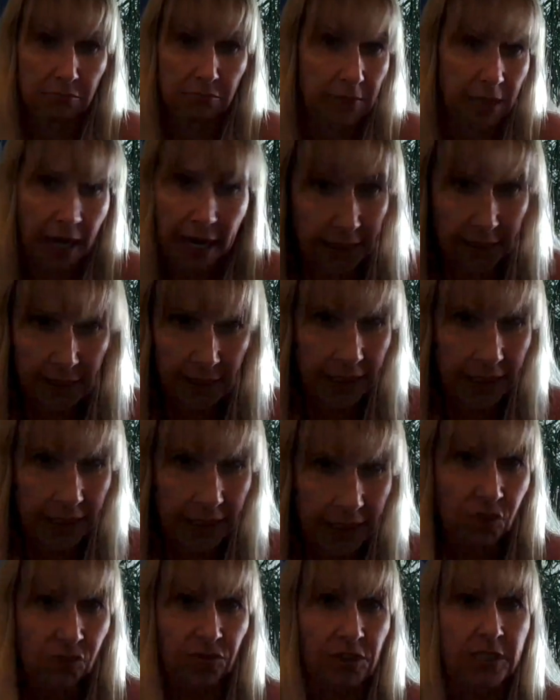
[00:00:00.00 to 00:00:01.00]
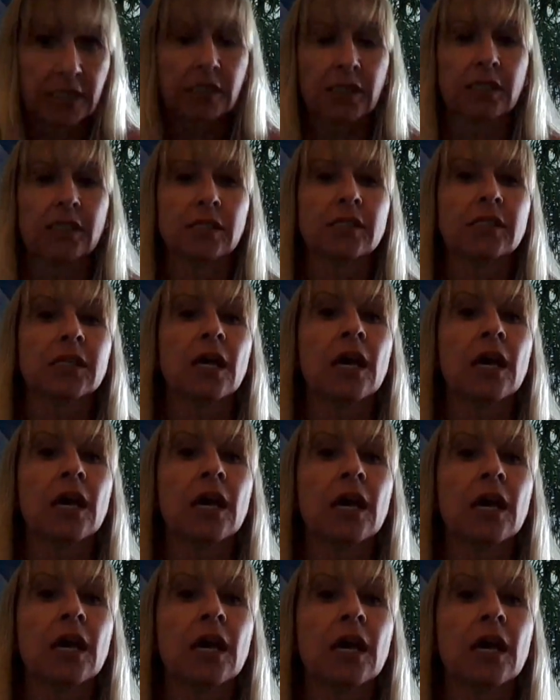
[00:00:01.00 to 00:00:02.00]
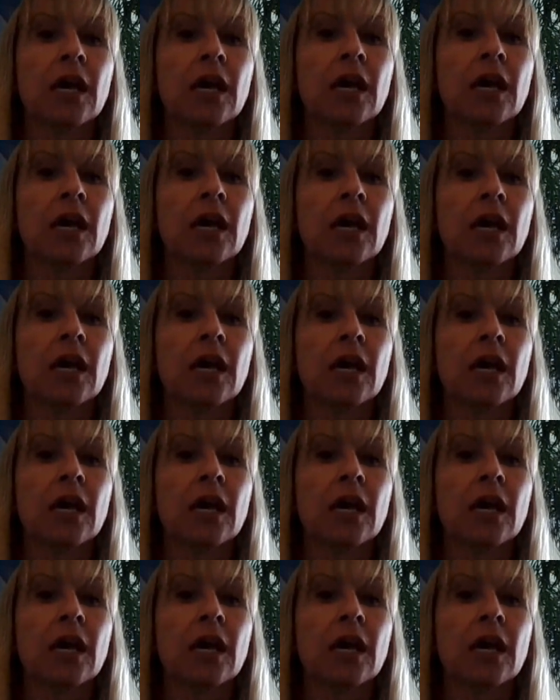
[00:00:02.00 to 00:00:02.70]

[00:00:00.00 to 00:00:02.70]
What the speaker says: 90 days, for instance, and then